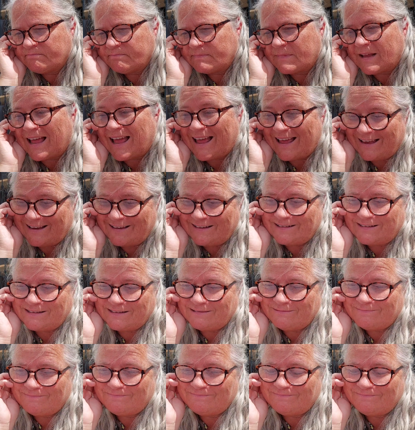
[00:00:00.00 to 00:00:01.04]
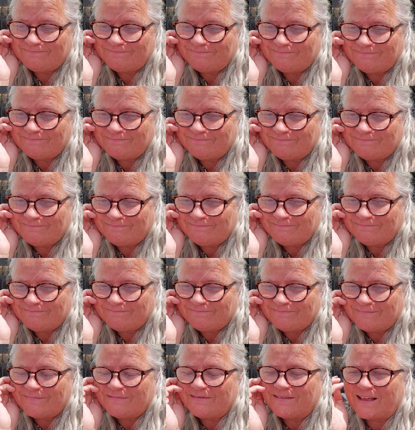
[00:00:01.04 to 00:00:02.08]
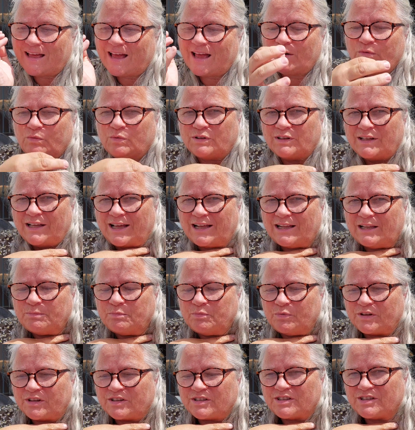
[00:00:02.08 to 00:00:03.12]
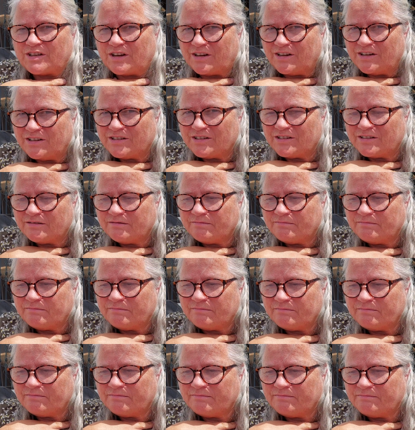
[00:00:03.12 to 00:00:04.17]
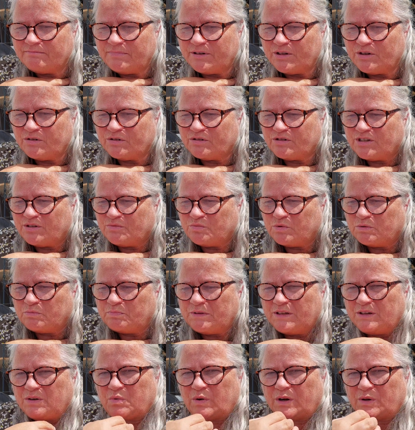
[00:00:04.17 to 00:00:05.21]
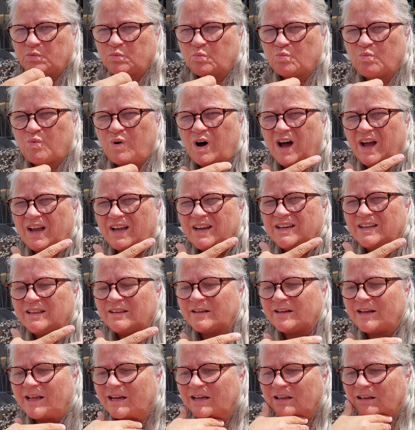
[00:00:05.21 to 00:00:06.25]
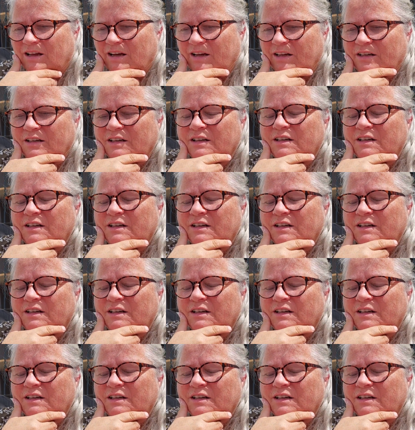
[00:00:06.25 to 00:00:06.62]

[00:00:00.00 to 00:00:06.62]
and that will help with the size because it will be quite wide in the neckline.